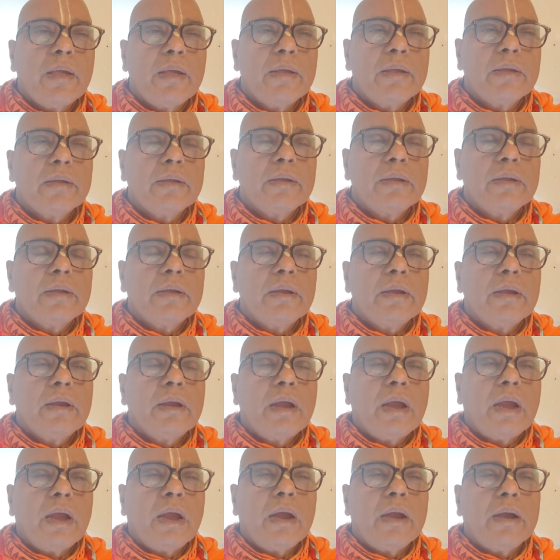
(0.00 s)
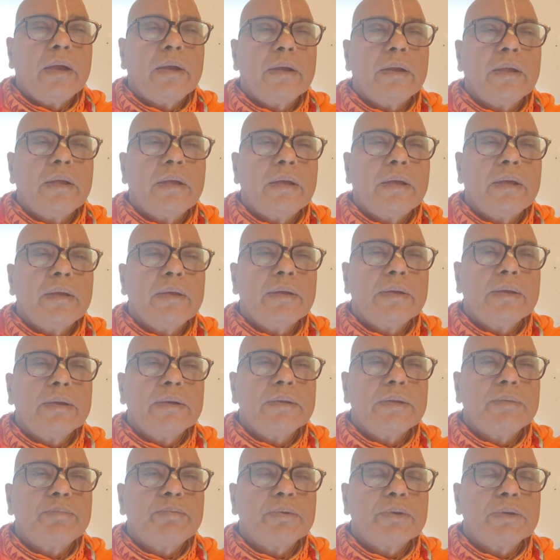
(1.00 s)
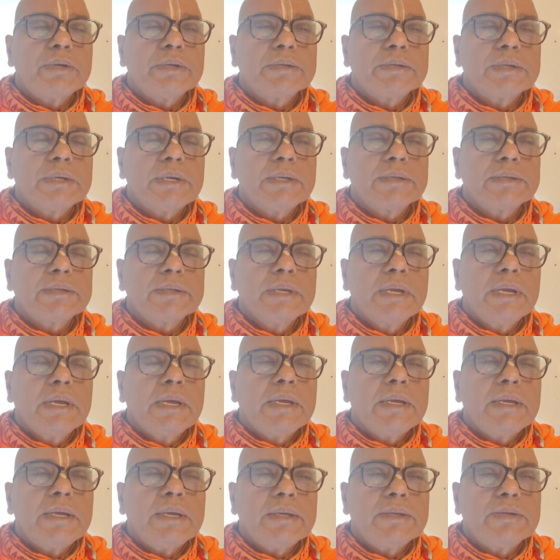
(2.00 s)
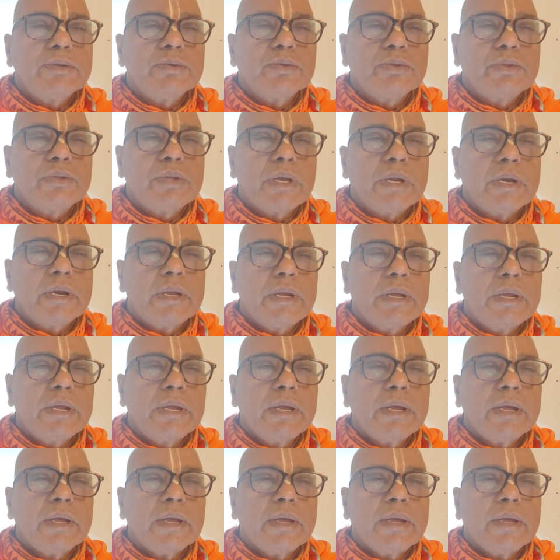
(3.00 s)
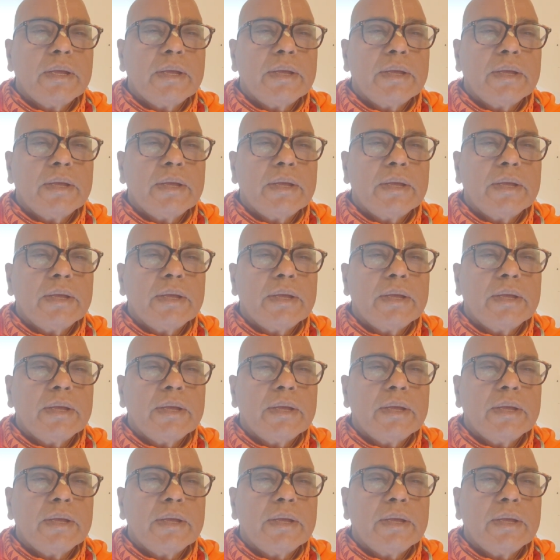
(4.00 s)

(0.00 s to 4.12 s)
And in the process, his uttari